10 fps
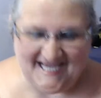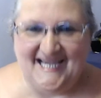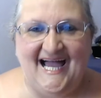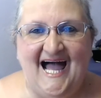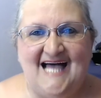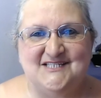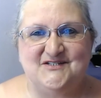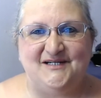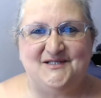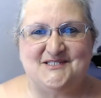I
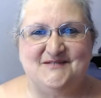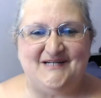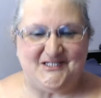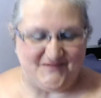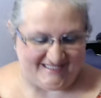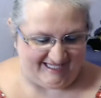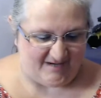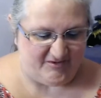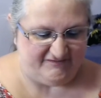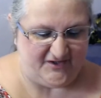struggle so much with the
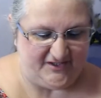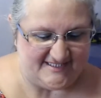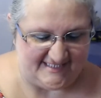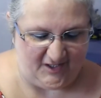camera focusing.